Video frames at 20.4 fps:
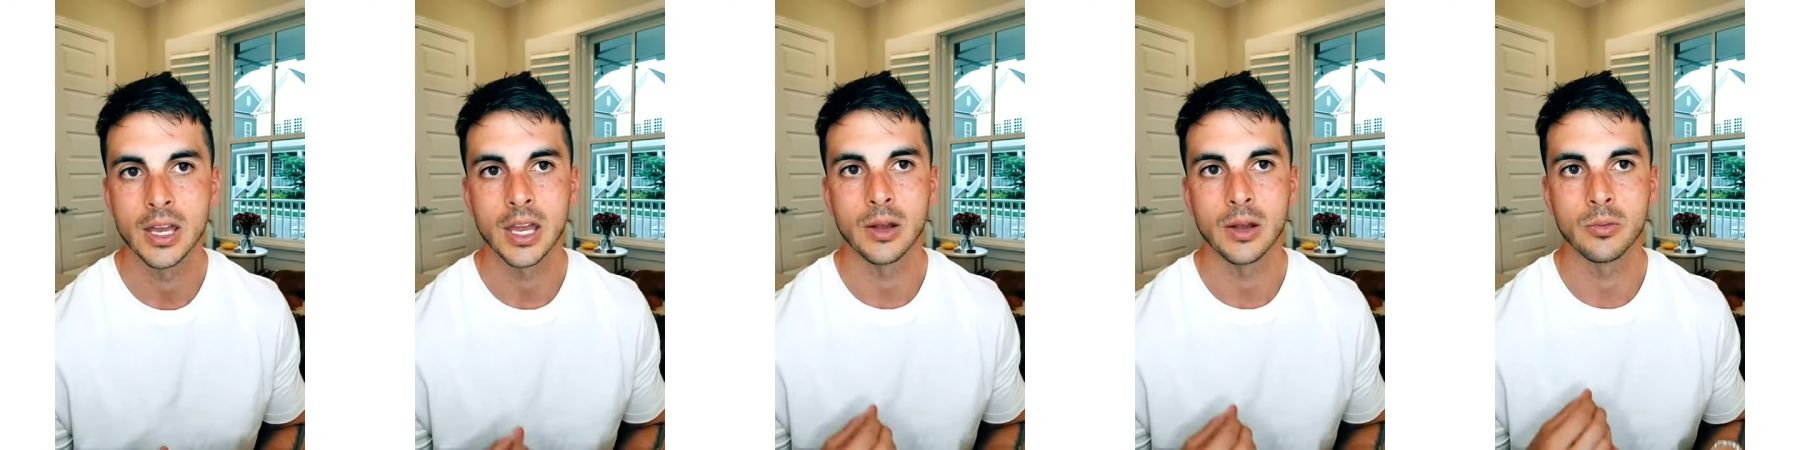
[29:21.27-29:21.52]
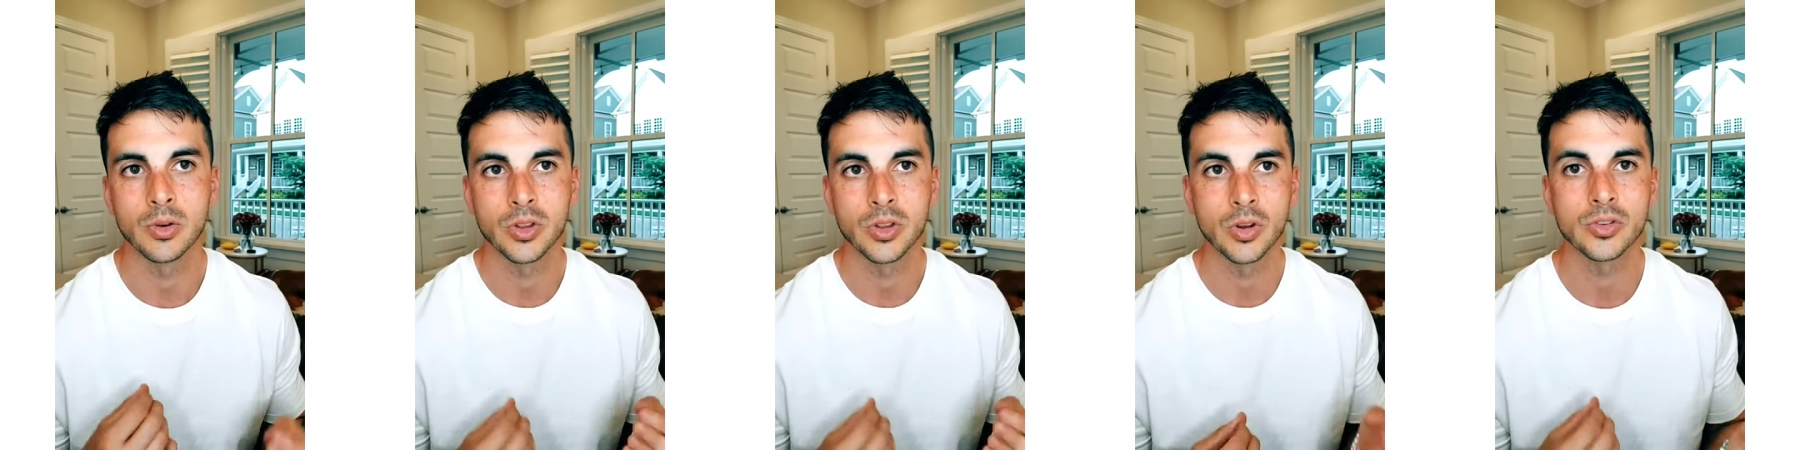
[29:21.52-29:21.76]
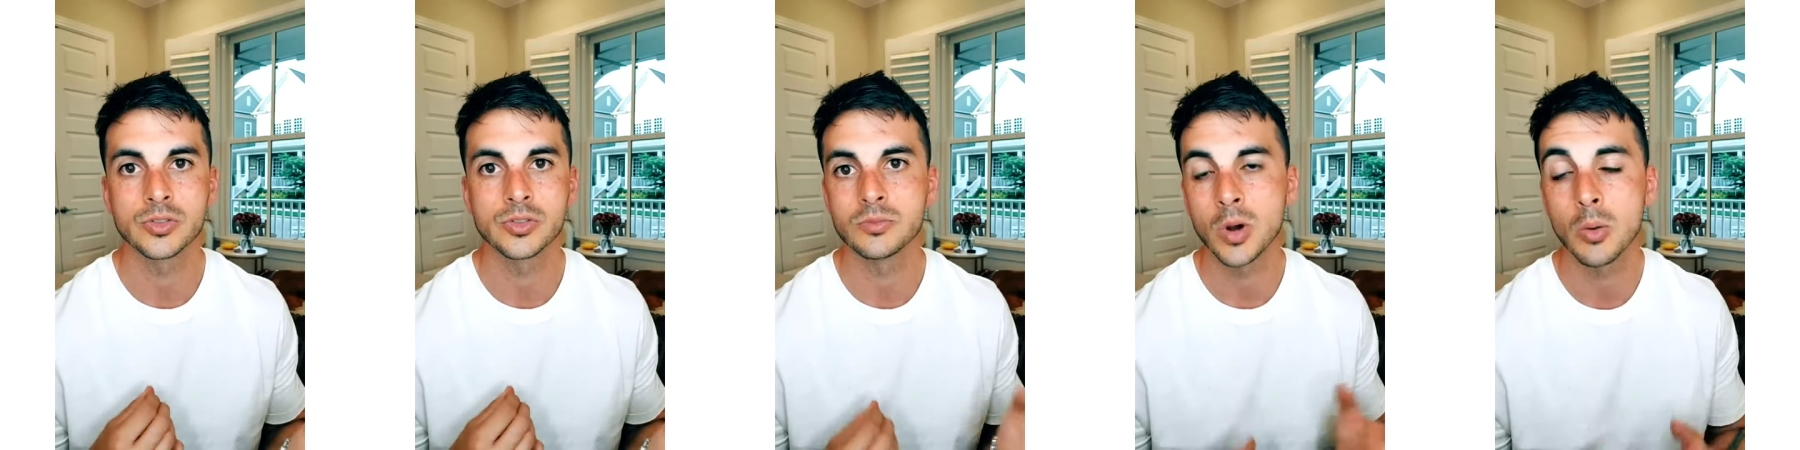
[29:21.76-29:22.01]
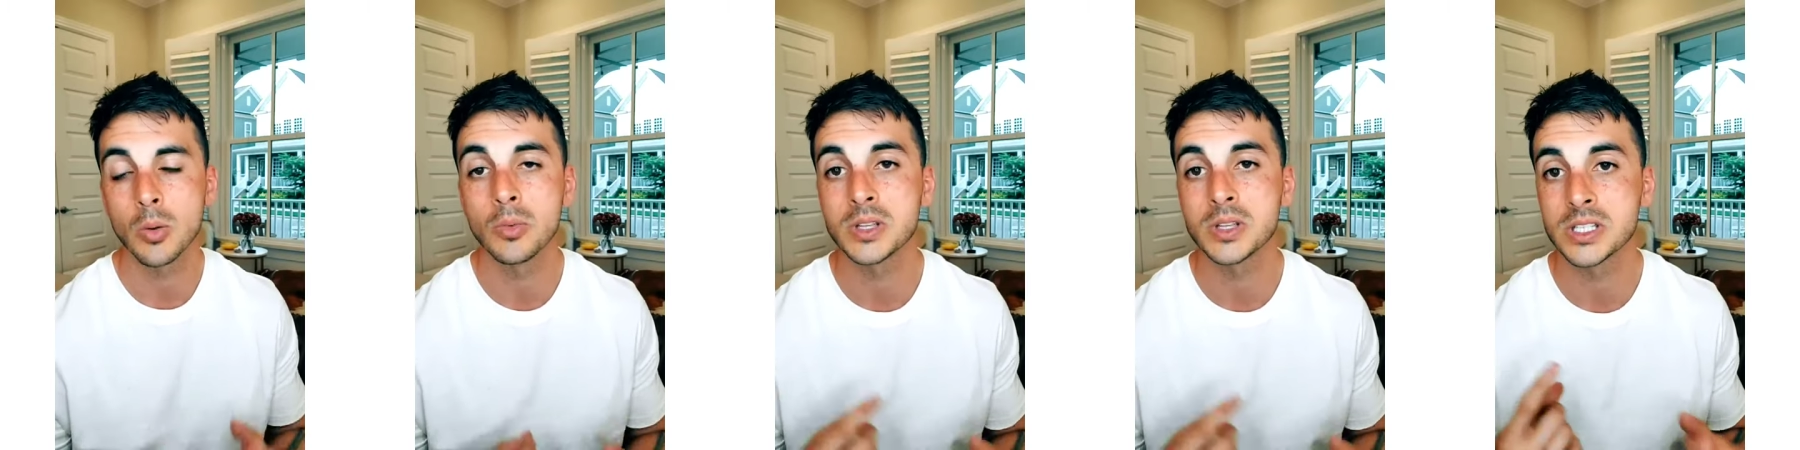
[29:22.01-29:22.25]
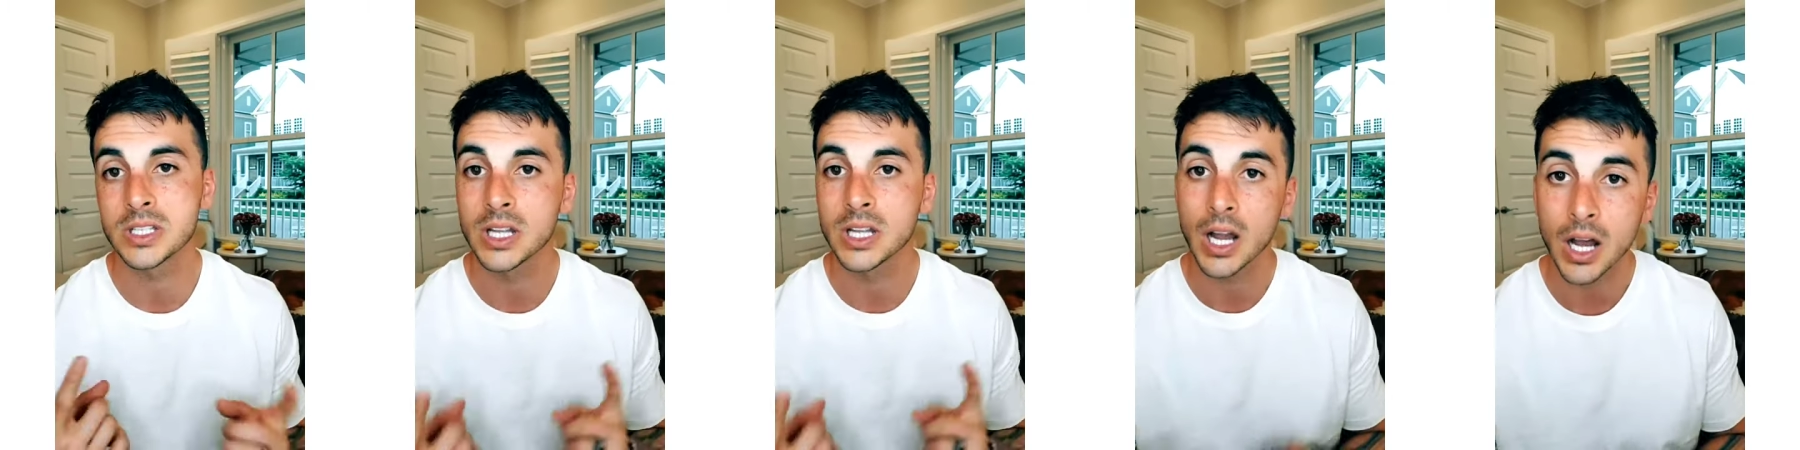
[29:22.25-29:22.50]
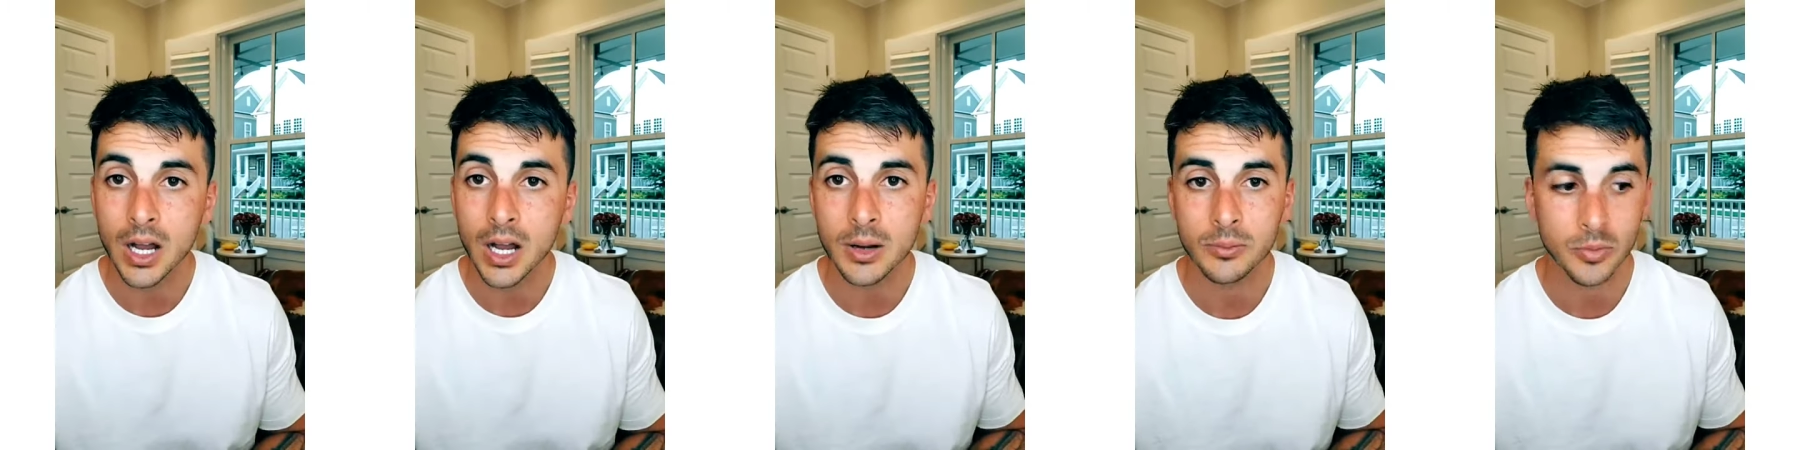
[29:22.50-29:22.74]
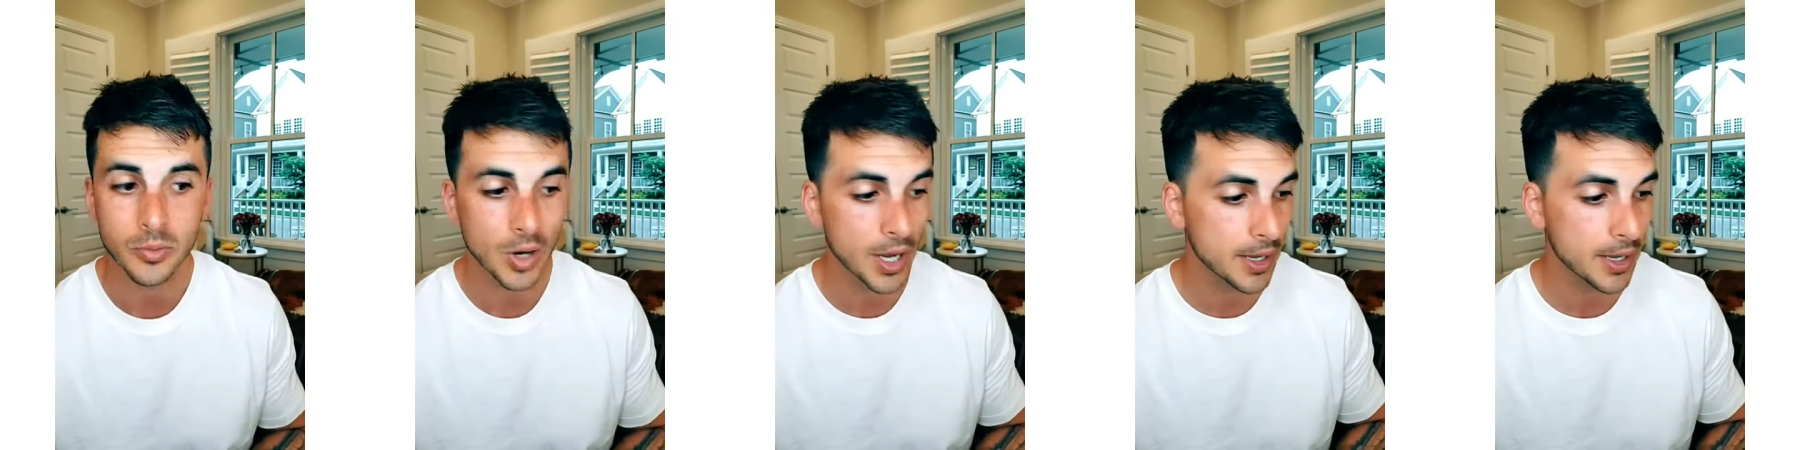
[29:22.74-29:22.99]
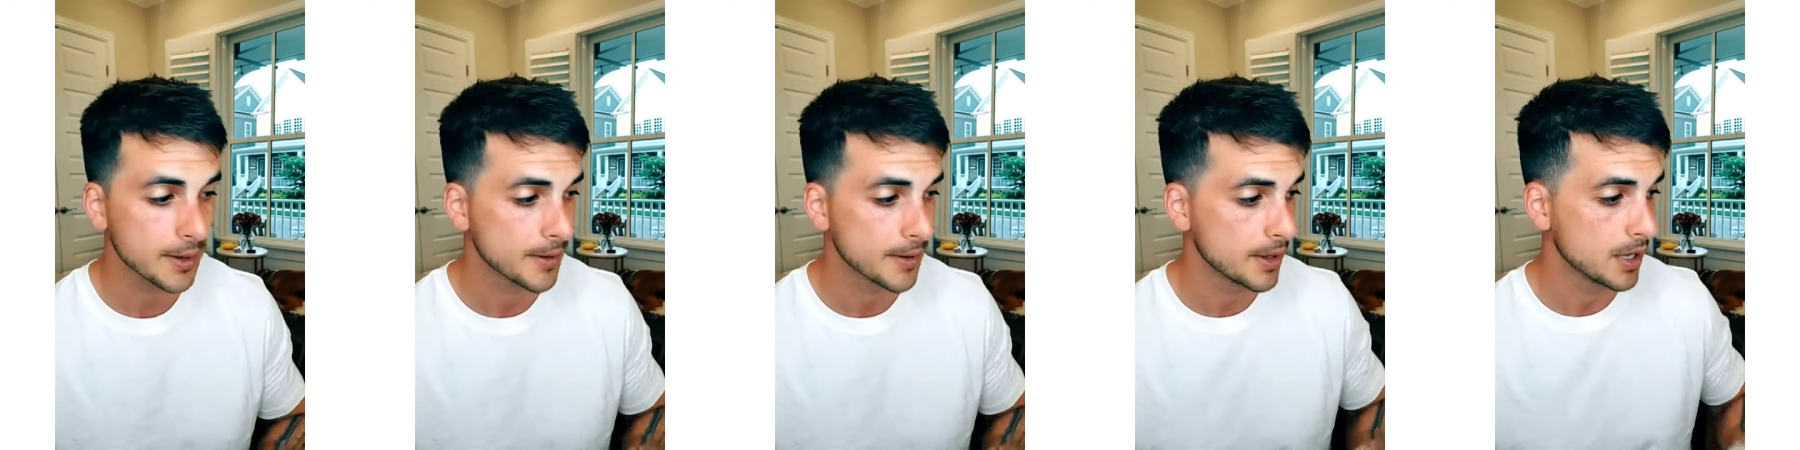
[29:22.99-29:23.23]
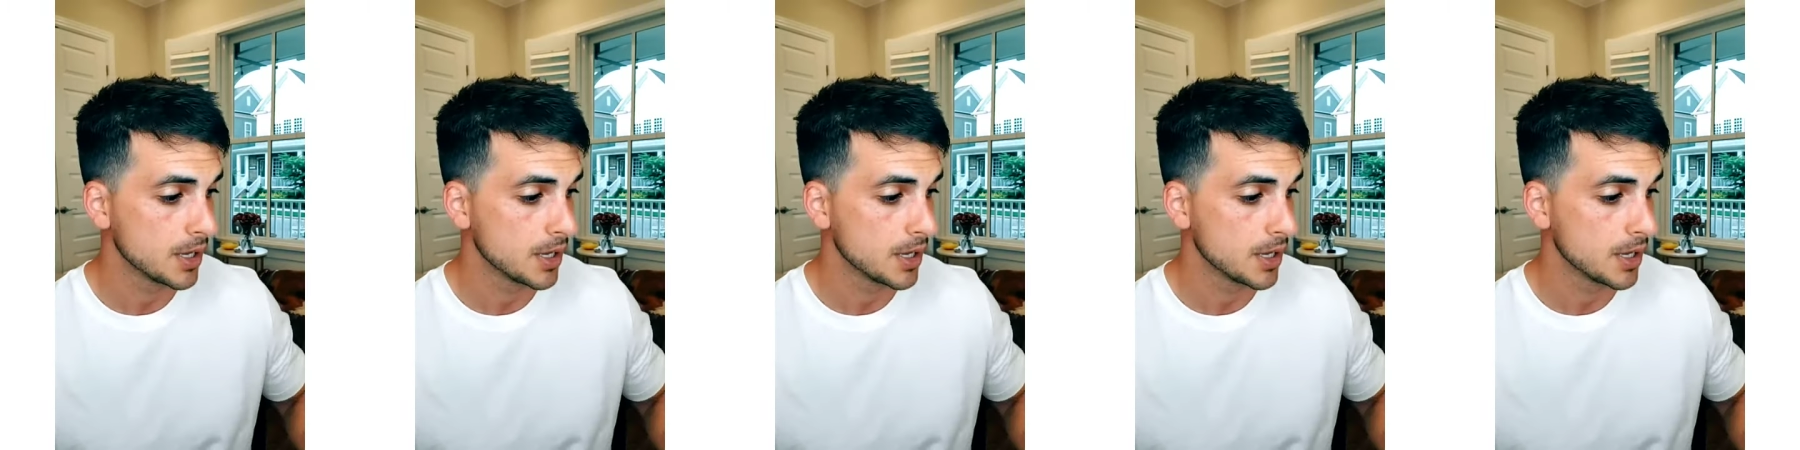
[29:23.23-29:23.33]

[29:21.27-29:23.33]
And when those moments come, right?